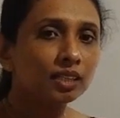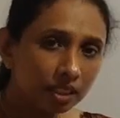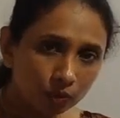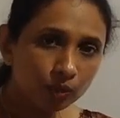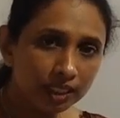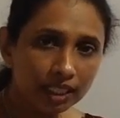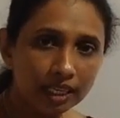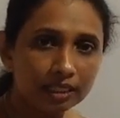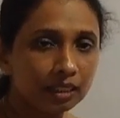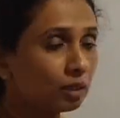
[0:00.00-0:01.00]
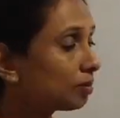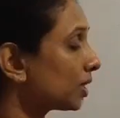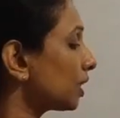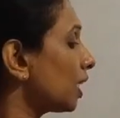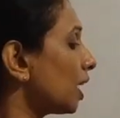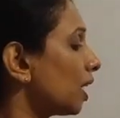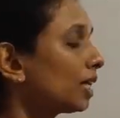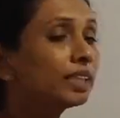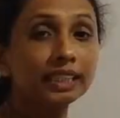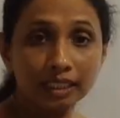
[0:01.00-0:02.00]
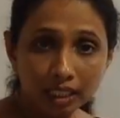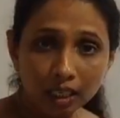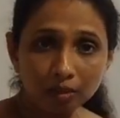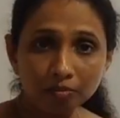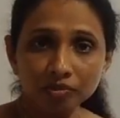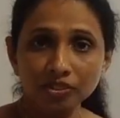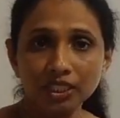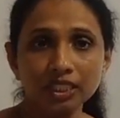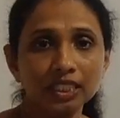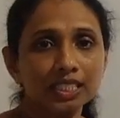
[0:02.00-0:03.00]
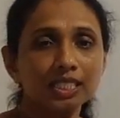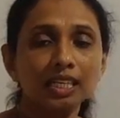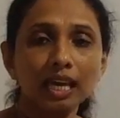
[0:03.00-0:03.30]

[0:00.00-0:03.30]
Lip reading: equity items, income figures